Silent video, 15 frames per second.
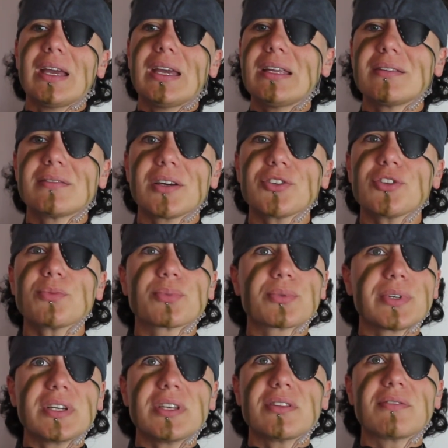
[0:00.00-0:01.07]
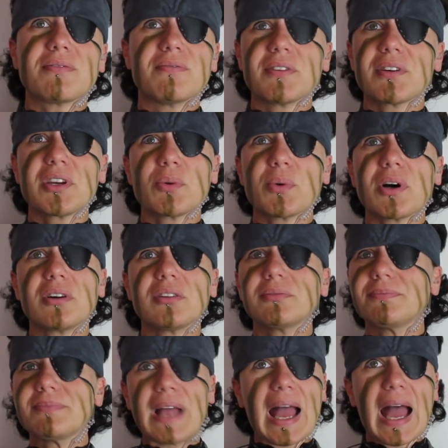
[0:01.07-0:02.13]
It doesn't breathe very
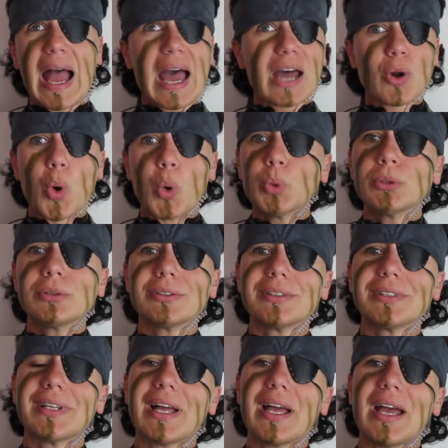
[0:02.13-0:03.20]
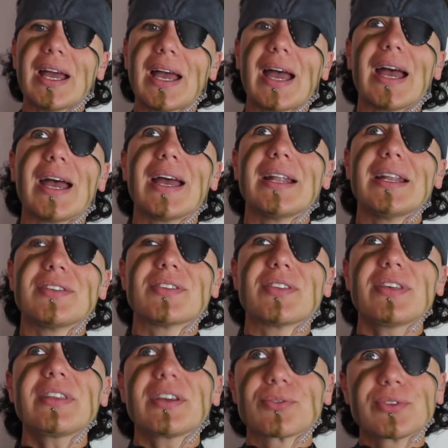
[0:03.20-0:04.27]
well at all, and it's
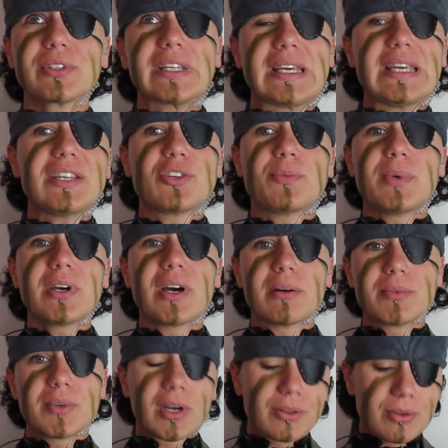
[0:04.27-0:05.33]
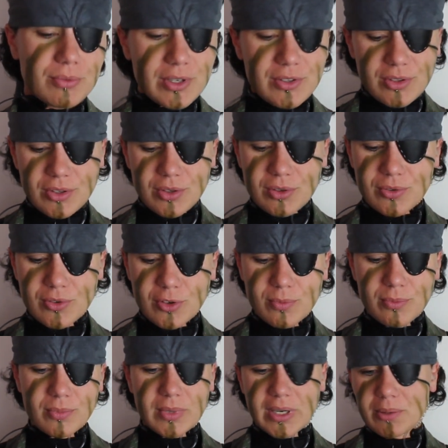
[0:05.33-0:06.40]
the thing that really heats me up. The rest of the
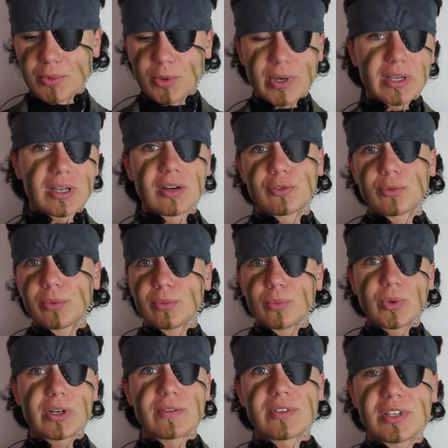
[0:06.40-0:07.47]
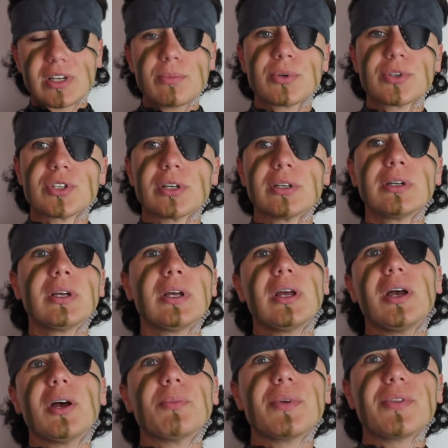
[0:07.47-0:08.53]
uniform, I'm quite comfortable in whatever temperature,
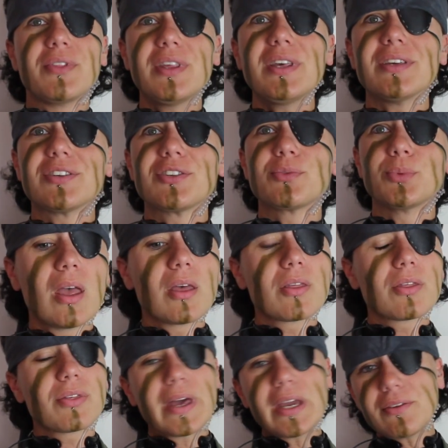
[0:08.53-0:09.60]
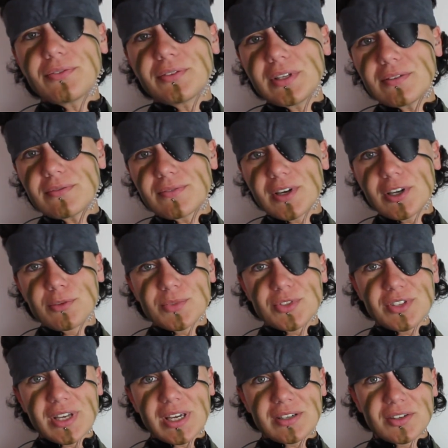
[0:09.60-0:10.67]
but this, thankfully Venom
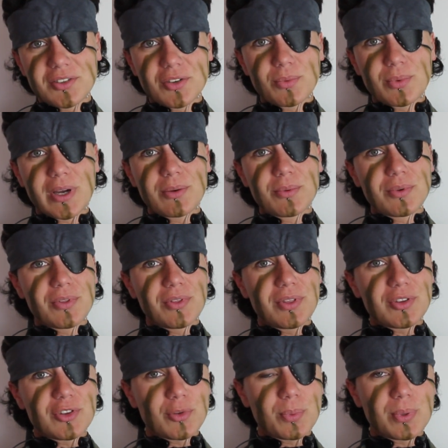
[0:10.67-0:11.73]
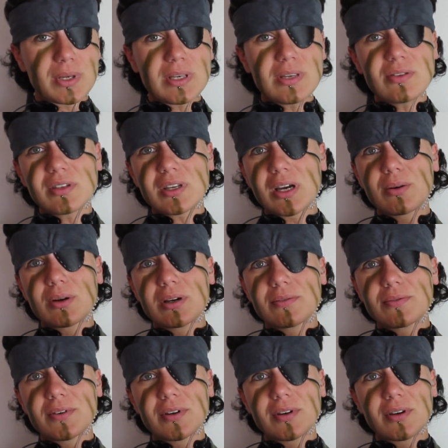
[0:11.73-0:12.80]
Snake does away with this piece.
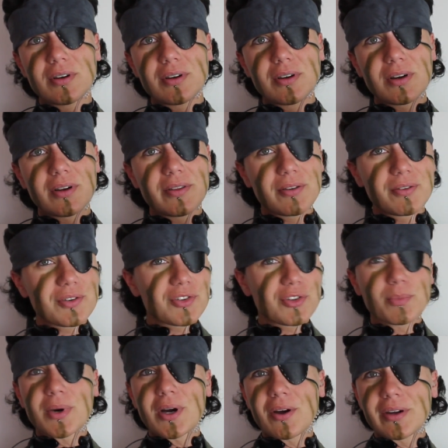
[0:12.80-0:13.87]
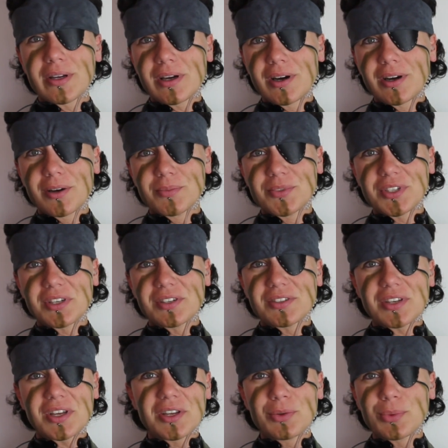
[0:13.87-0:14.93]
However, there is the bionic arm to
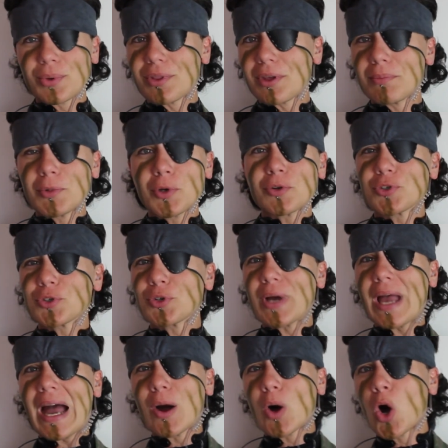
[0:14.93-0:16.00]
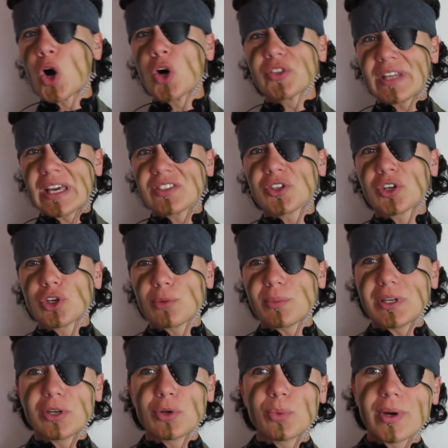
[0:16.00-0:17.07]
contend with. I'm not sure how hot that's going to
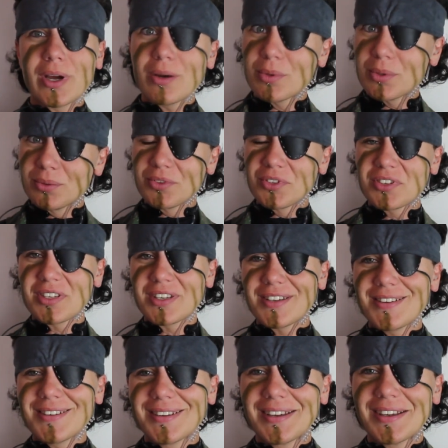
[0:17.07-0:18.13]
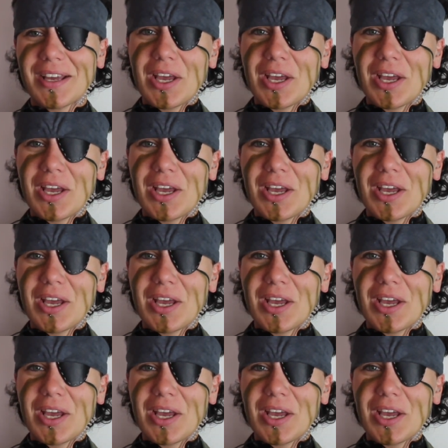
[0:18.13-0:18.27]
be to wear. We will see.